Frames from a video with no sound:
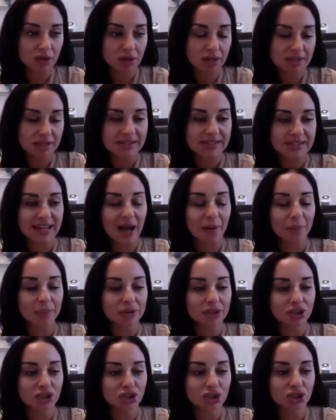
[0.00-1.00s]

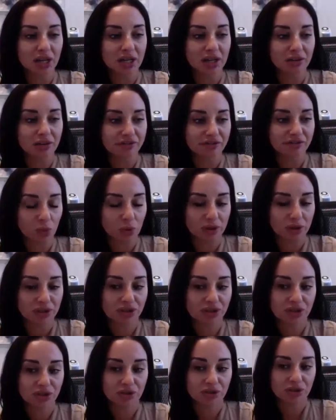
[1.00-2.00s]
establish and
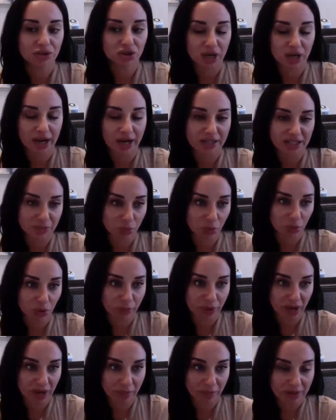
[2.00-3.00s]
enforce child
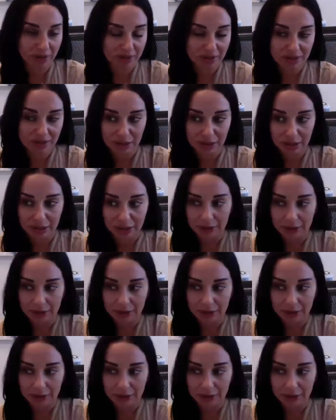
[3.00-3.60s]
support payments.